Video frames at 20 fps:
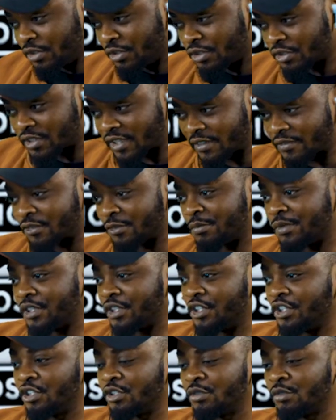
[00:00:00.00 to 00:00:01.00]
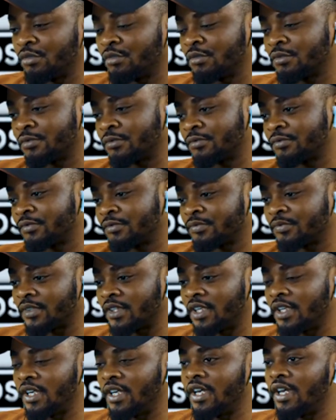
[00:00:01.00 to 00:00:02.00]
you just have to be you
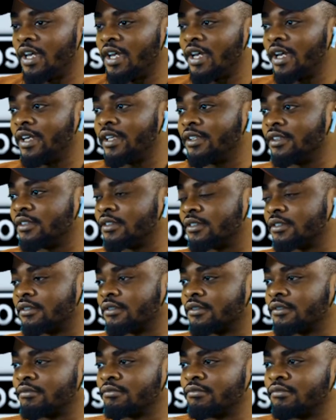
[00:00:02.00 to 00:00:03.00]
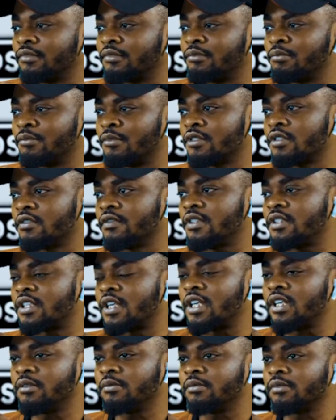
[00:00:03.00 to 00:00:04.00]
and most of the
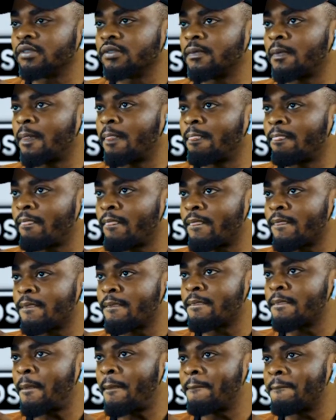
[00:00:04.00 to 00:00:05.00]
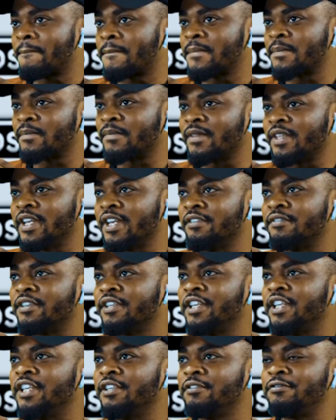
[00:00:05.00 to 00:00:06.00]
times
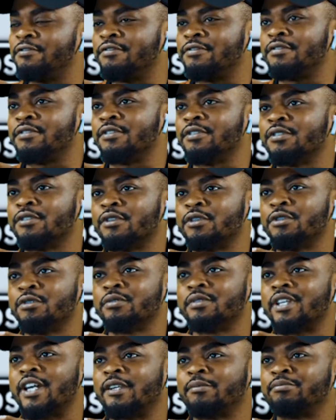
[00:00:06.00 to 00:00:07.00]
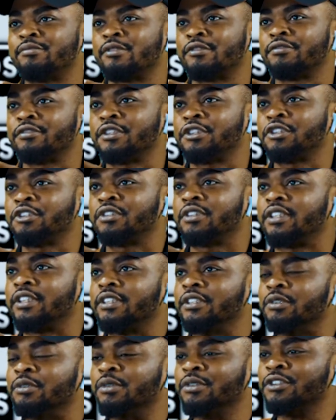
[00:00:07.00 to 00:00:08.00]
even if you know you're not professional
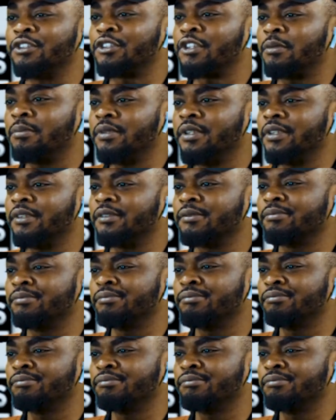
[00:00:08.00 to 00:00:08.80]
in doing something